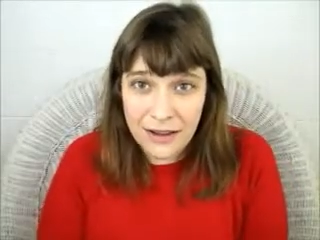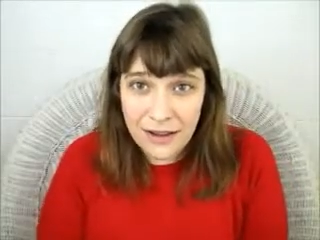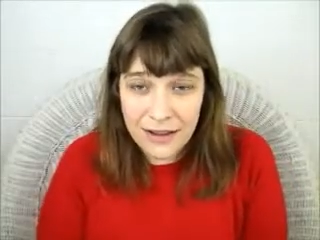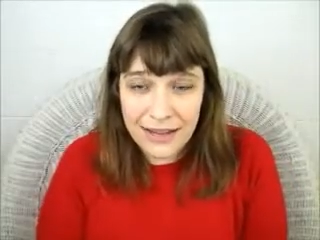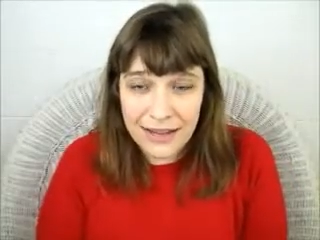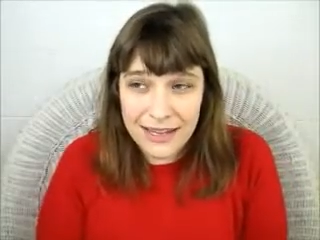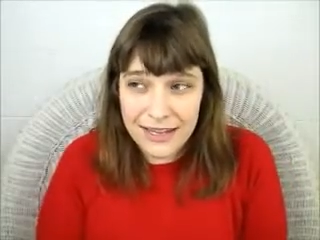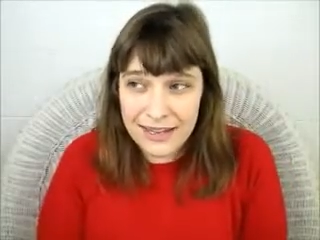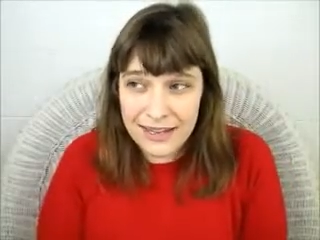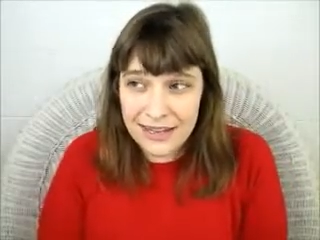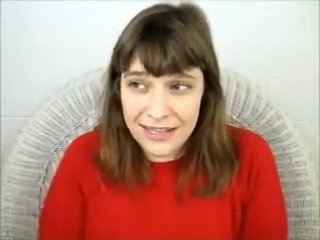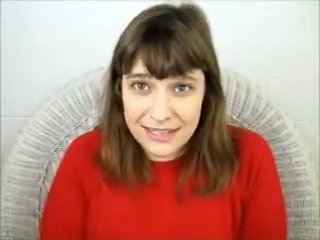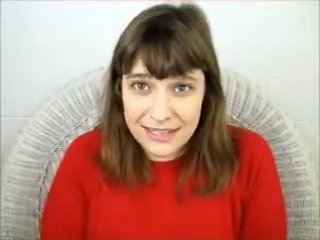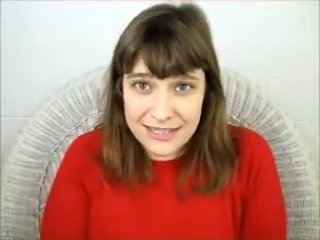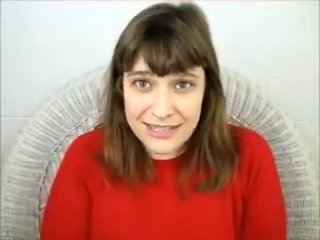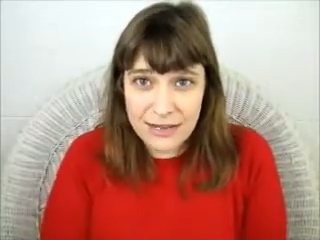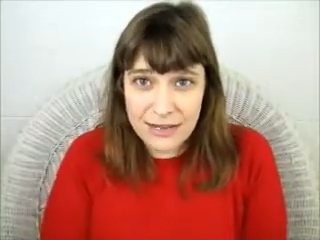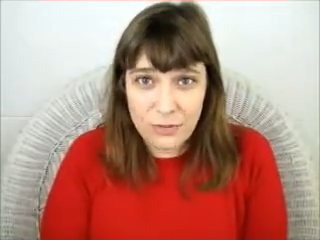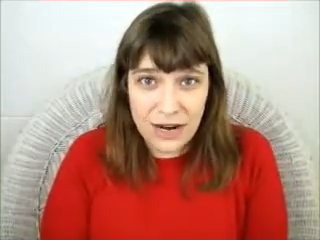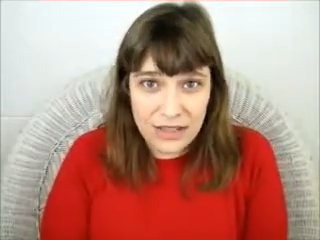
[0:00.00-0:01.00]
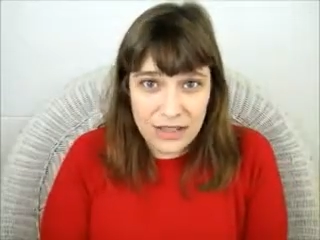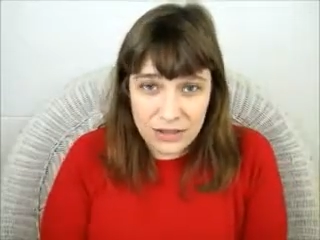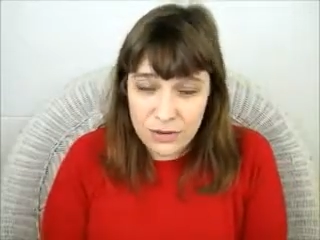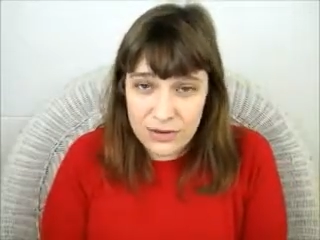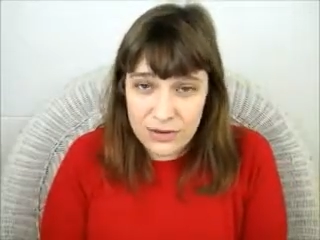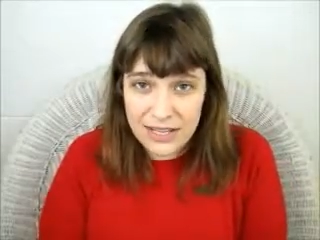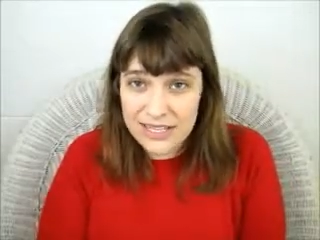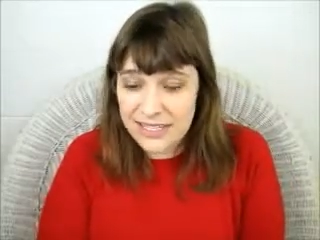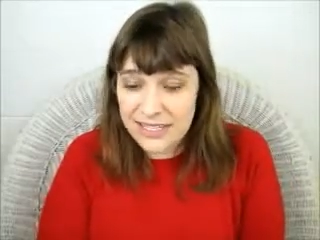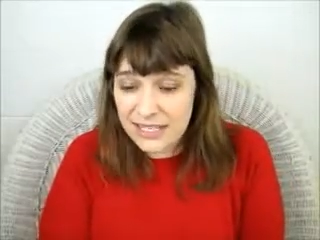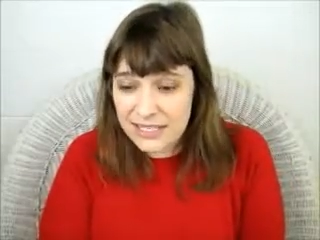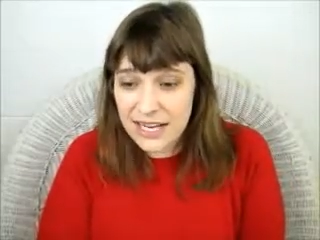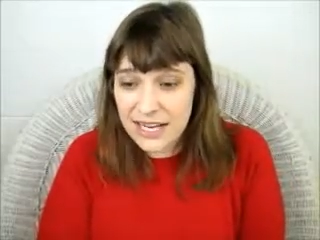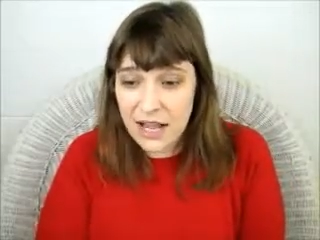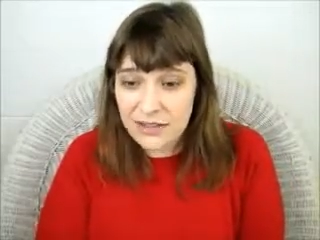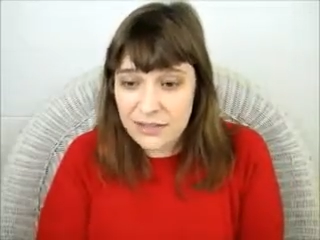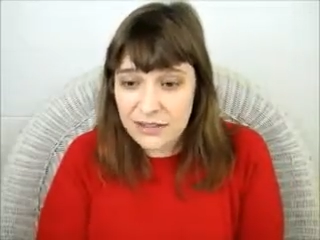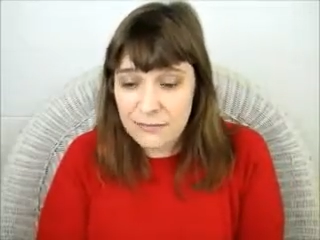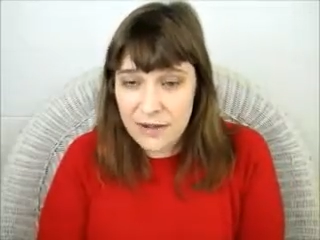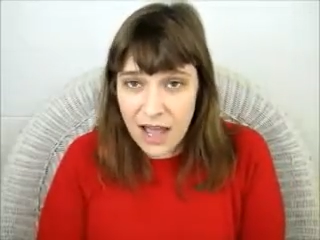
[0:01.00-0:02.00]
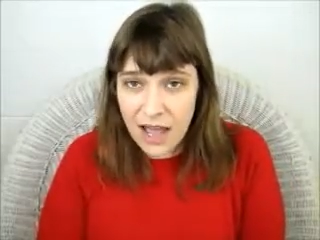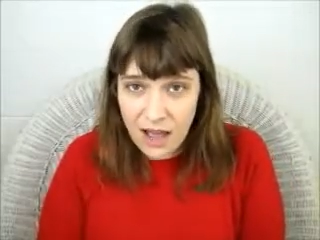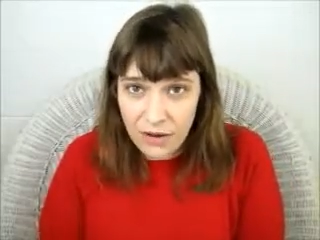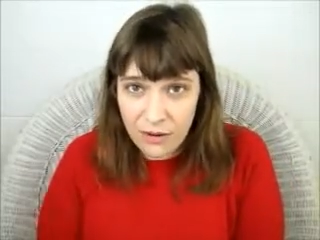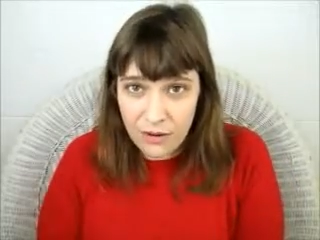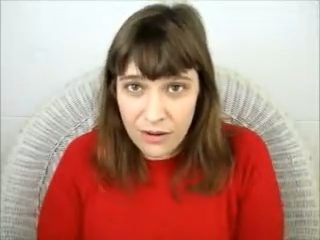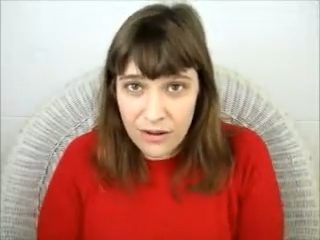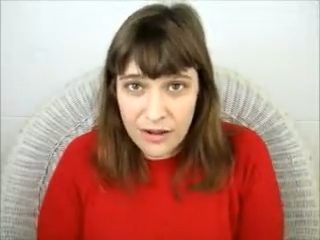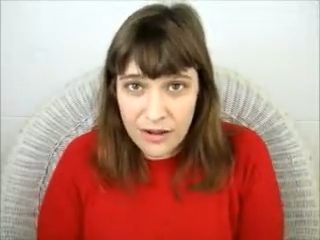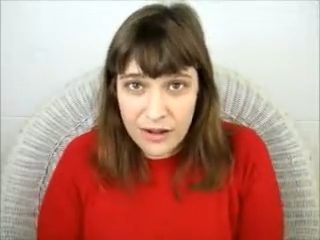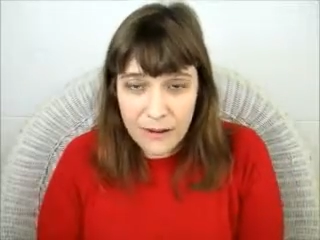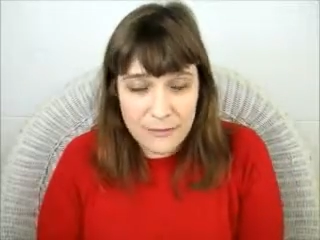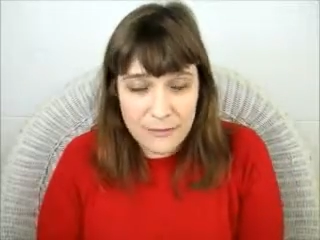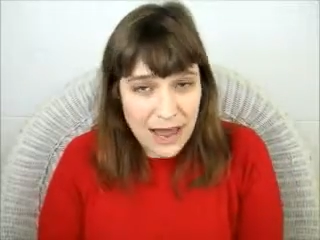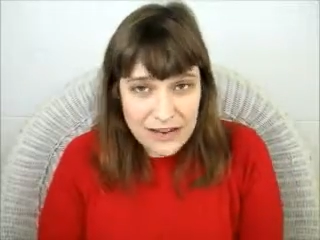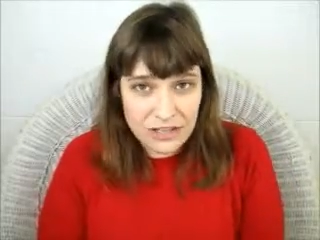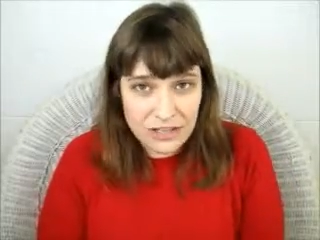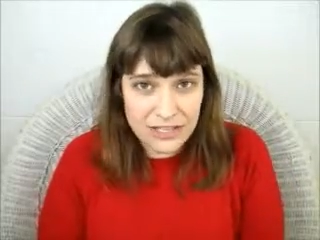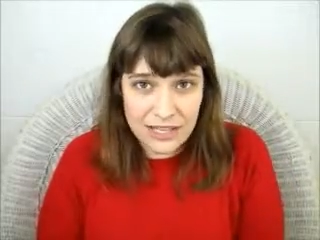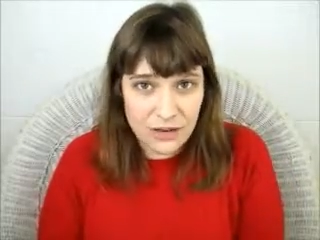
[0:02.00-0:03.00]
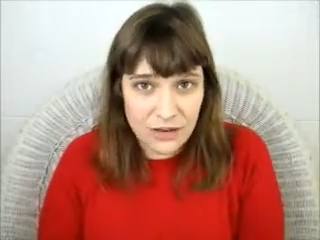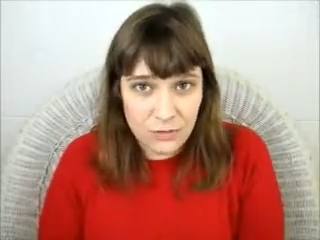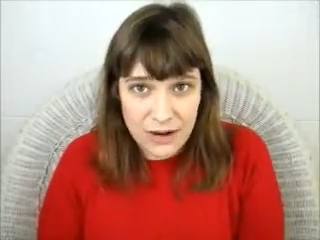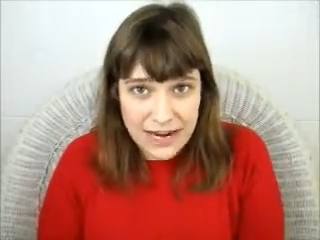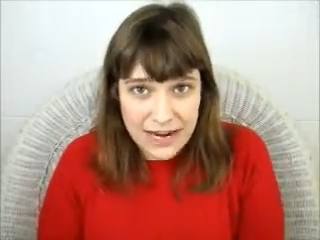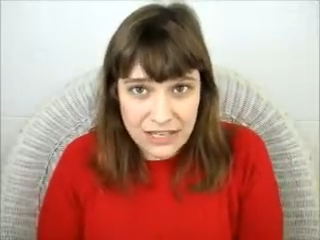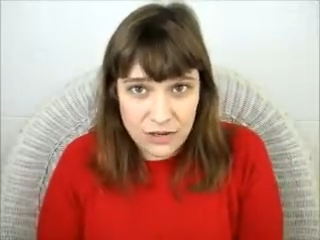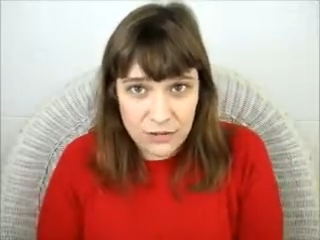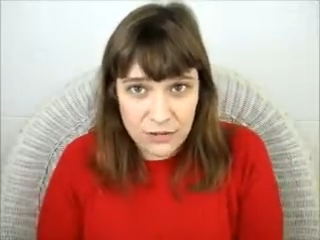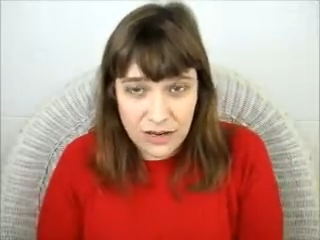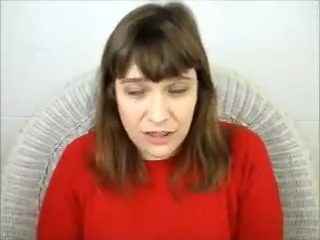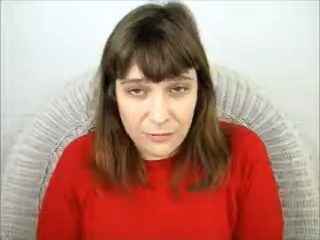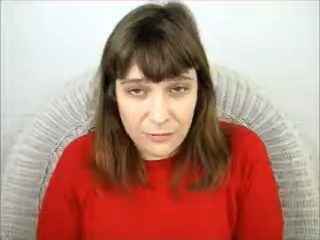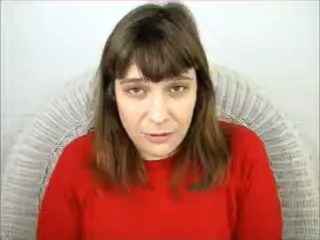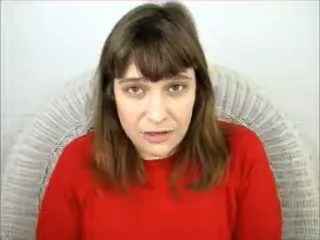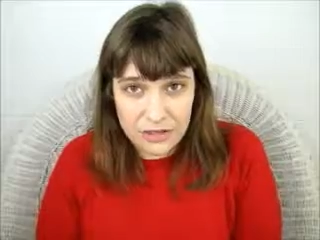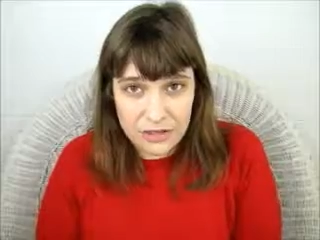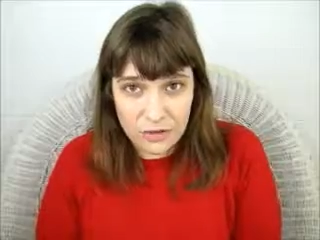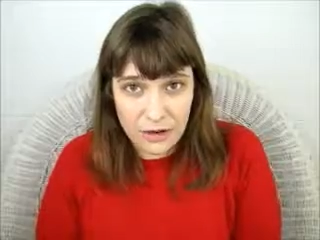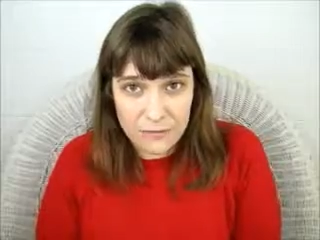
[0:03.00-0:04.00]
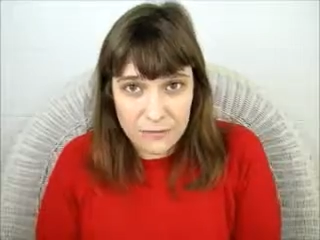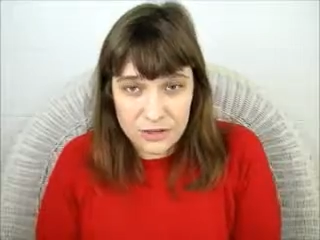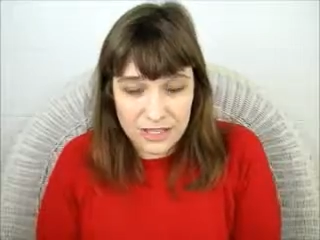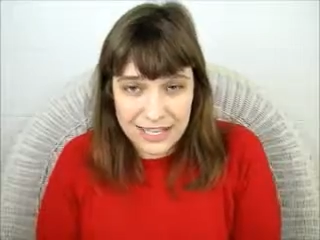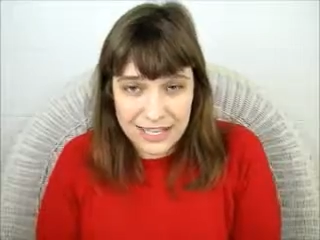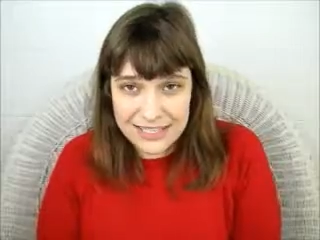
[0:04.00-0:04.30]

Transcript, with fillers: He can see right through this and tells him, "No, I'm not just going to write you another prescription.